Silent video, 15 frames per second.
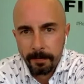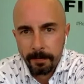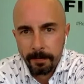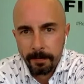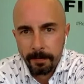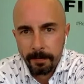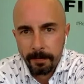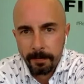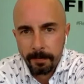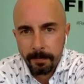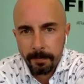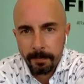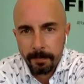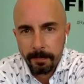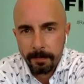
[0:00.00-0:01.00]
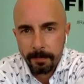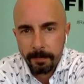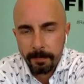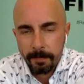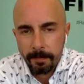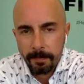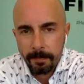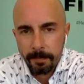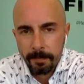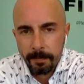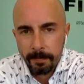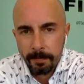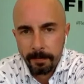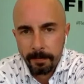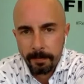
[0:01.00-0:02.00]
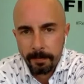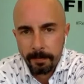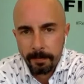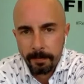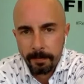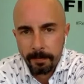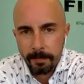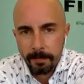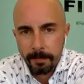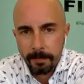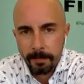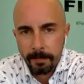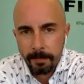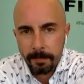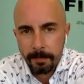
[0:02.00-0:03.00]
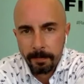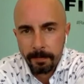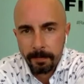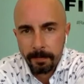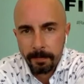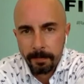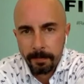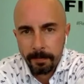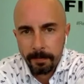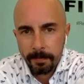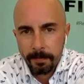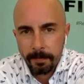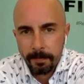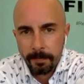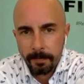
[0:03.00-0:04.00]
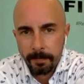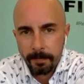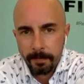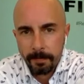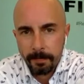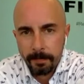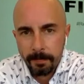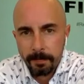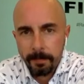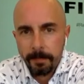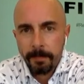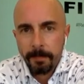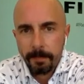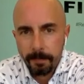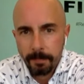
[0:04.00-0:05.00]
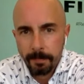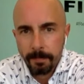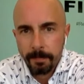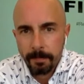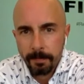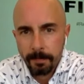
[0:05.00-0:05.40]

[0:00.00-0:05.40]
The person shown says nothing.